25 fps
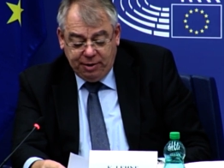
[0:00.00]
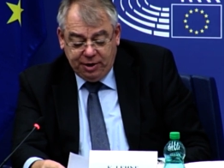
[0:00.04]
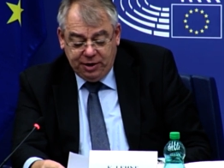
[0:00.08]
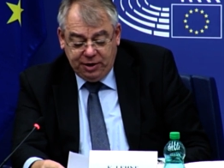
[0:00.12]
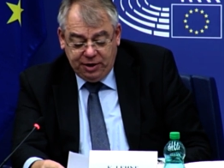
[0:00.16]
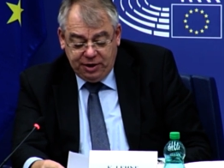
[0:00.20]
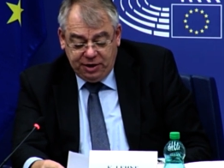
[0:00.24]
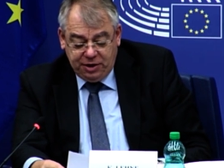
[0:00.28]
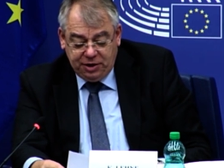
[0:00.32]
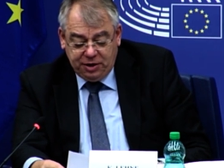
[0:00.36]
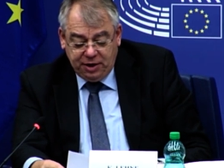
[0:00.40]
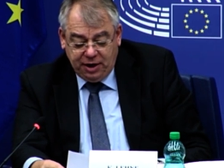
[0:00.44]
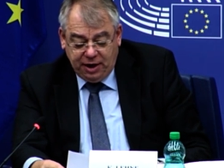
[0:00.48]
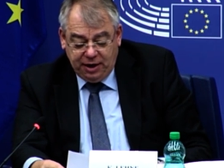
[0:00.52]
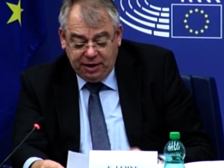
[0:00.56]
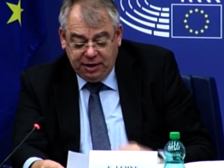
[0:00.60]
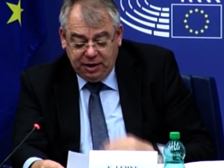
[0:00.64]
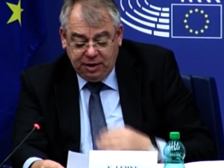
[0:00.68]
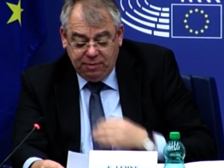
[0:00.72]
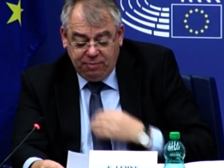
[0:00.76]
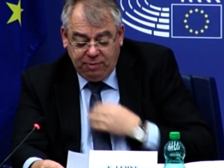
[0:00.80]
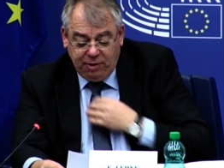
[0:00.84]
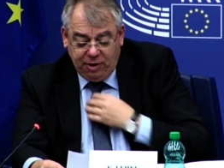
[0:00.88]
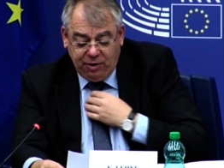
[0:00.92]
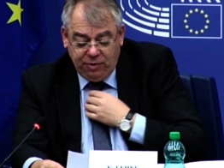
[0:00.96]
In actual
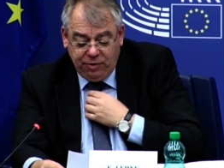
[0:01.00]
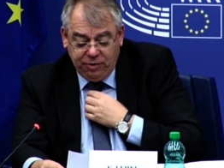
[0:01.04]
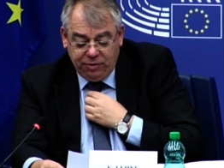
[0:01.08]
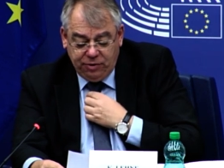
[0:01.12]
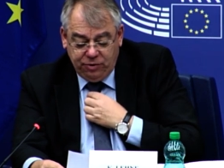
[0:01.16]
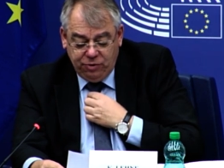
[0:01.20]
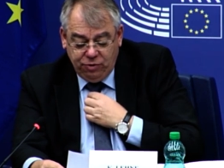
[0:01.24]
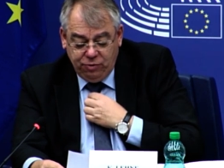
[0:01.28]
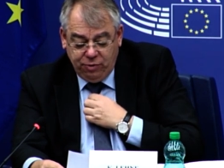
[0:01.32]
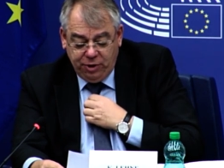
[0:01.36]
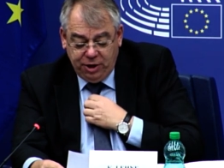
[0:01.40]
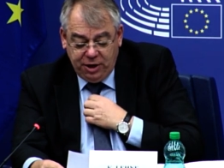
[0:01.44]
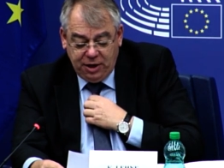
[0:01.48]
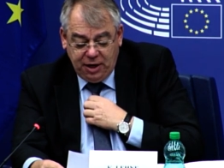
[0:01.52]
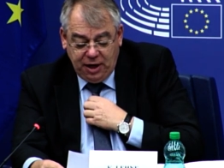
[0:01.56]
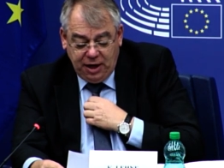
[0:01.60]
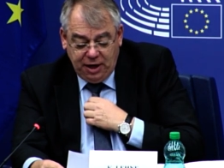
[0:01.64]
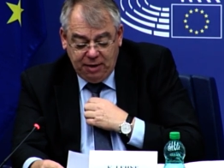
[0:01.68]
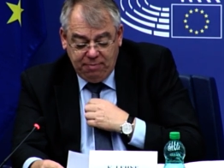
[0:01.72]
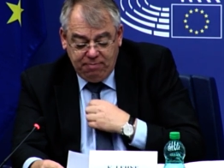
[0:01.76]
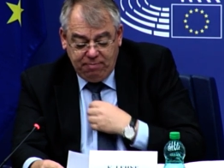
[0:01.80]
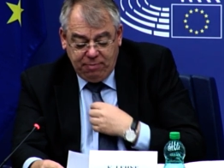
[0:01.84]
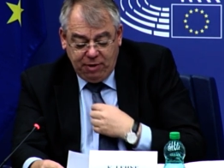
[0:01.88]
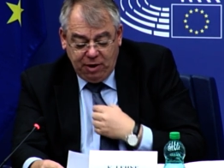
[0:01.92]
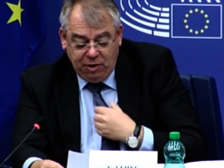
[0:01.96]
fact, no
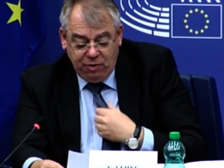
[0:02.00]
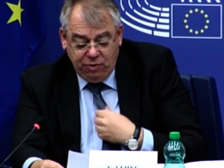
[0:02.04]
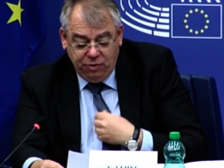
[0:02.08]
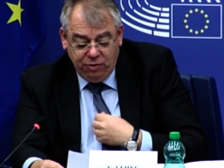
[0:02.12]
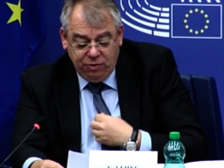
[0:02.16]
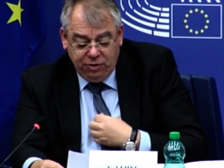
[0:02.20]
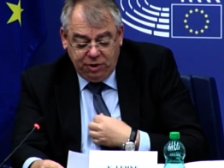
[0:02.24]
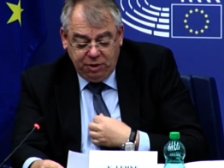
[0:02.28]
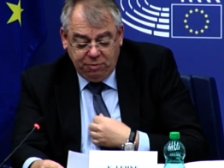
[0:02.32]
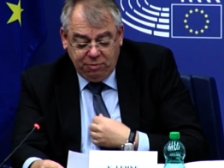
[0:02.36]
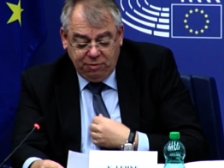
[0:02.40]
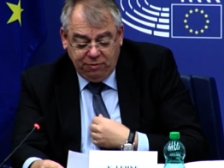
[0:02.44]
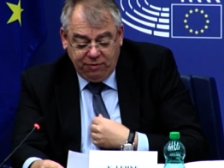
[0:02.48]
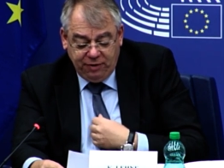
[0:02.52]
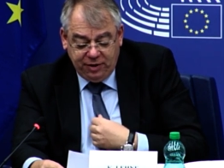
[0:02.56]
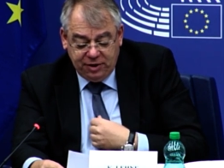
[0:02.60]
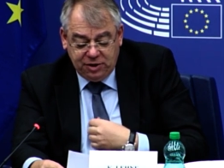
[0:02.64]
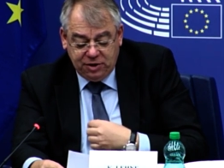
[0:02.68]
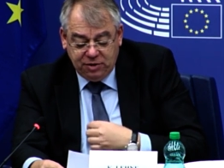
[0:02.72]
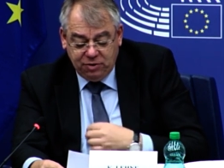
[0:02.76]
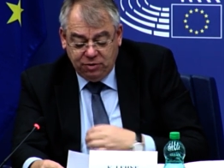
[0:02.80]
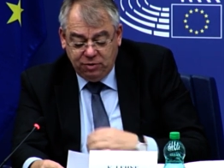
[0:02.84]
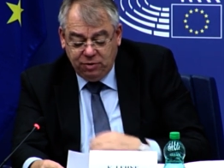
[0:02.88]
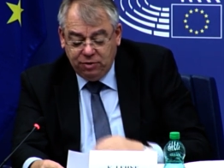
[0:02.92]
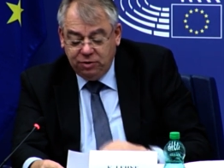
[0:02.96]
such crops had
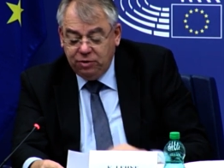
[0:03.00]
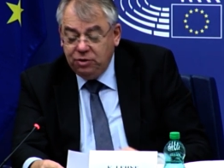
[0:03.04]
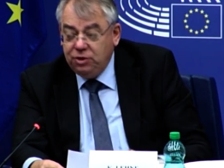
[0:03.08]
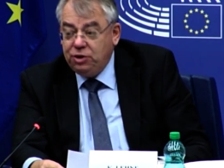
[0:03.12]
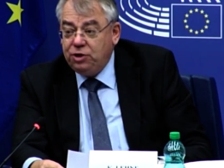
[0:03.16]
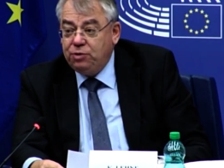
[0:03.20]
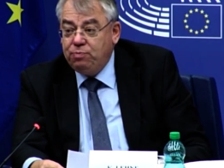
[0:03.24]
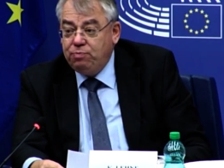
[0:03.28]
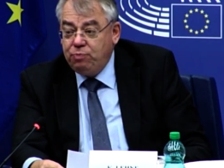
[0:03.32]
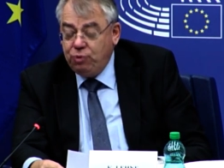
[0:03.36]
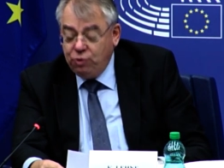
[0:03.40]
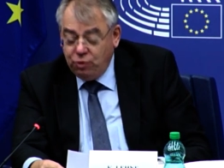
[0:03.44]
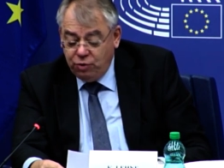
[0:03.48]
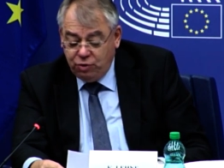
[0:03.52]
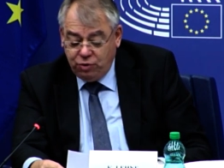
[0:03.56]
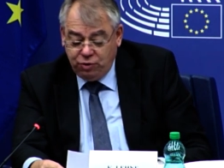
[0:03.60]
been planted,